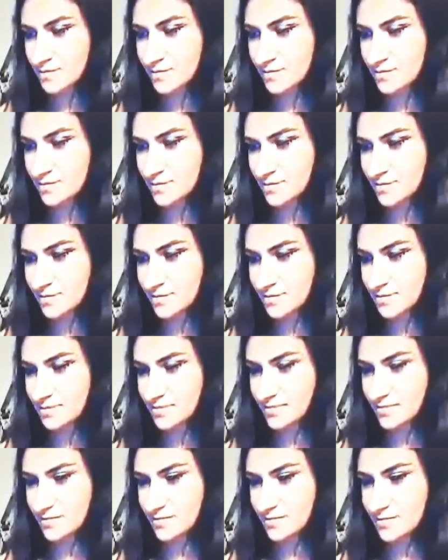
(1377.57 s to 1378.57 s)
Once again,
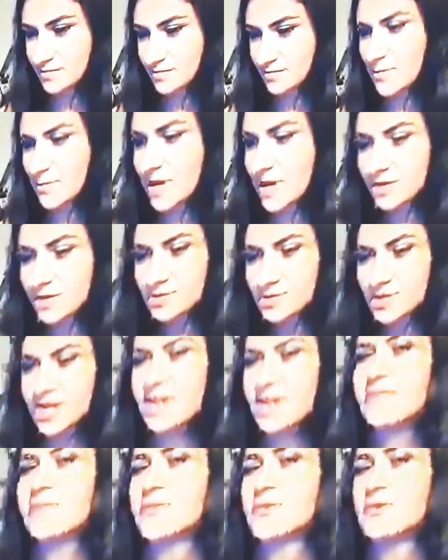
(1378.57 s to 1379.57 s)
I am calibrating
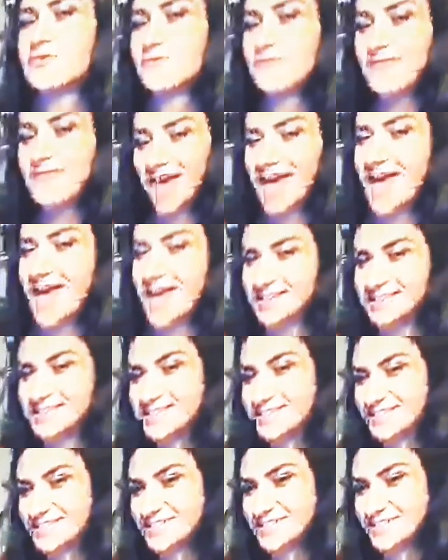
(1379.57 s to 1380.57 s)
my attack vector
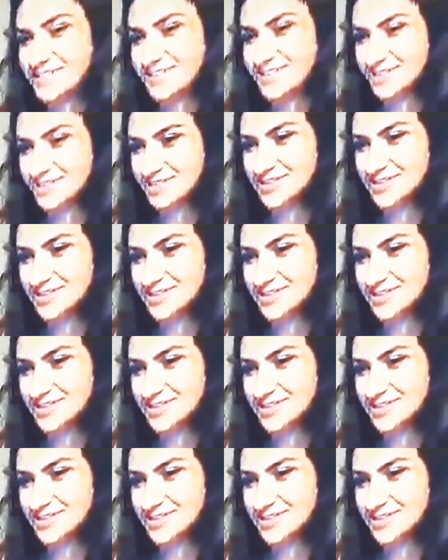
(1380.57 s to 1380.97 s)
to